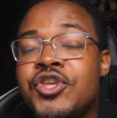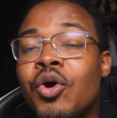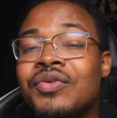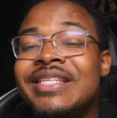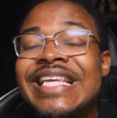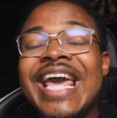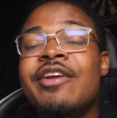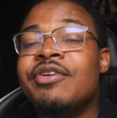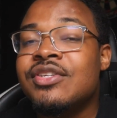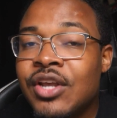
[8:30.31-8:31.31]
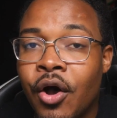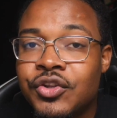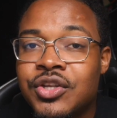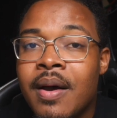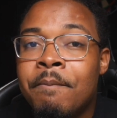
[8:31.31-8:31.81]
you don't see any
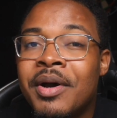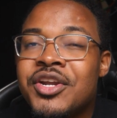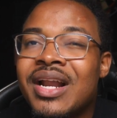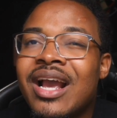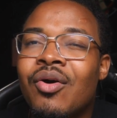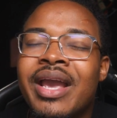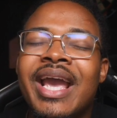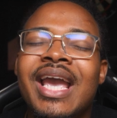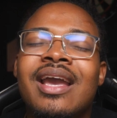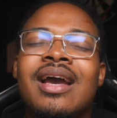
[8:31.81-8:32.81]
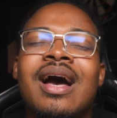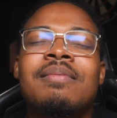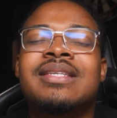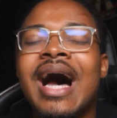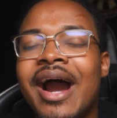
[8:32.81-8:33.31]
results, but you're like, okay,
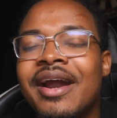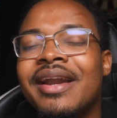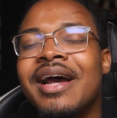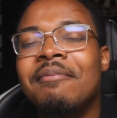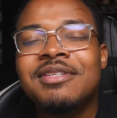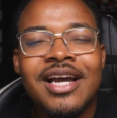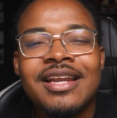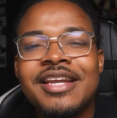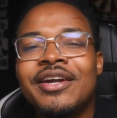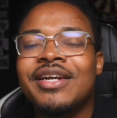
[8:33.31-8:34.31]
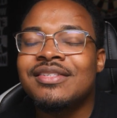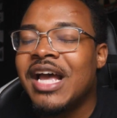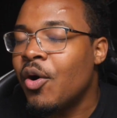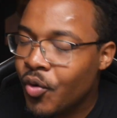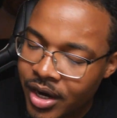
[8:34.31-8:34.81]
I'm tired, I'm done here,
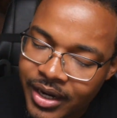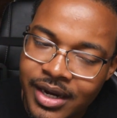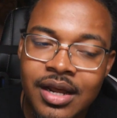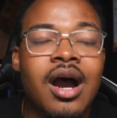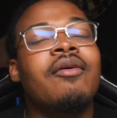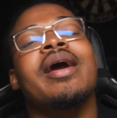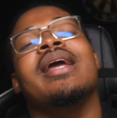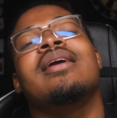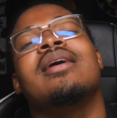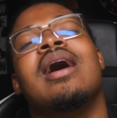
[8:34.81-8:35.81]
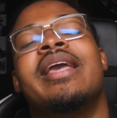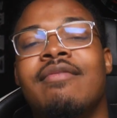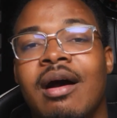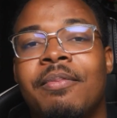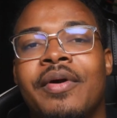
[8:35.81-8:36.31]
it's not working, all right. I
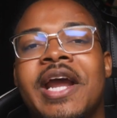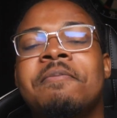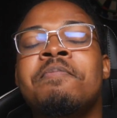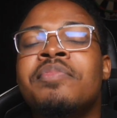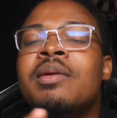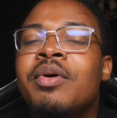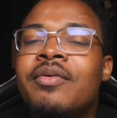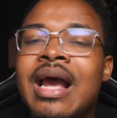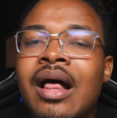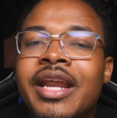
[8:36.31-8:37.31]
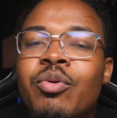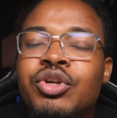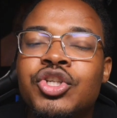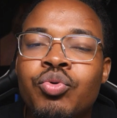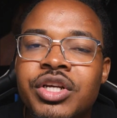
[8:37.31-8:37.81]
give up, right? But in reality,
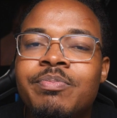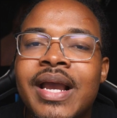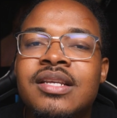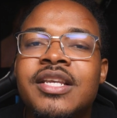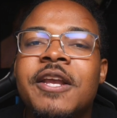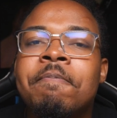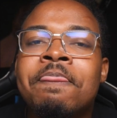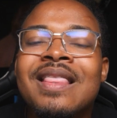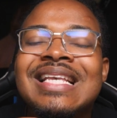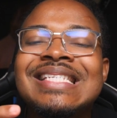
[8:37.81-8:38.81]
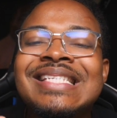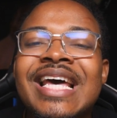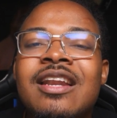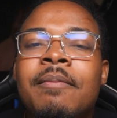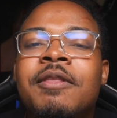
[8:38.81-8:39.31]
what you're doing is basically
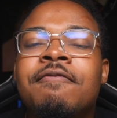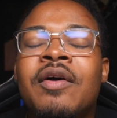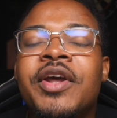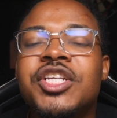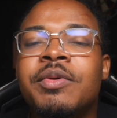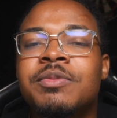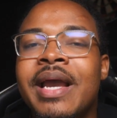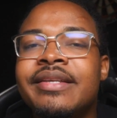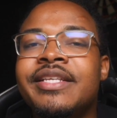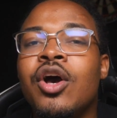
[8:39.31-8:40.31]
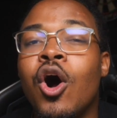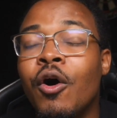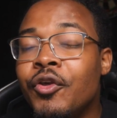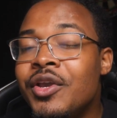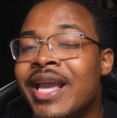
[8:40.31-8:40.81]
setting up the foundation because basically,
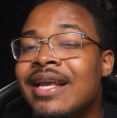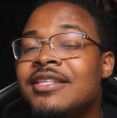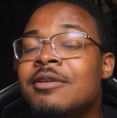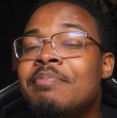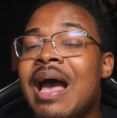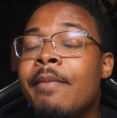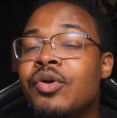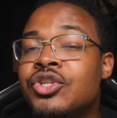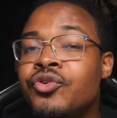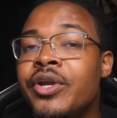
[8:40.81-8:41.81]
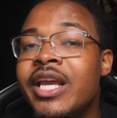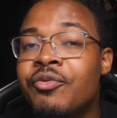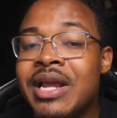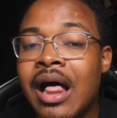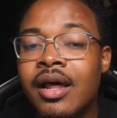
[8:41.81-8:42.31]
although you can't see the bamboo tree,
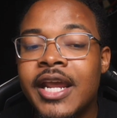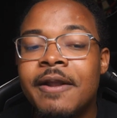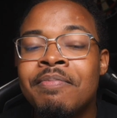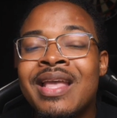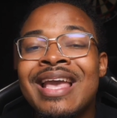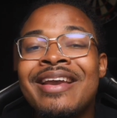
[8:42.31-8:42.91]
in reality,